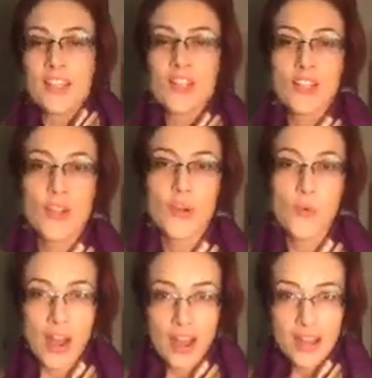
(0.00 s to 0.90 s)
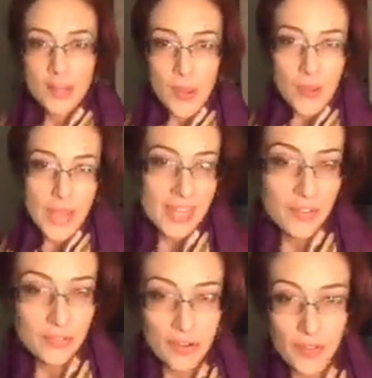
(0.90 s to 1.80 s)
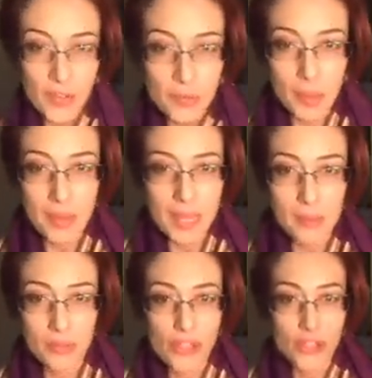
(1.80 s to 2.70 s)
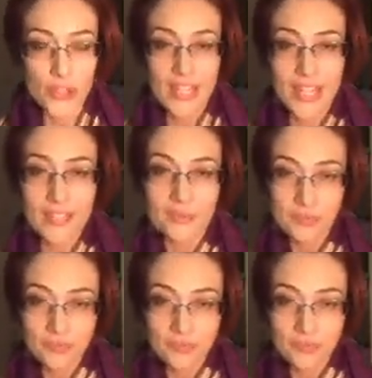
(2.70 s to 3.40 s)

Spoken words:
So while we're waiting for a few more people to join,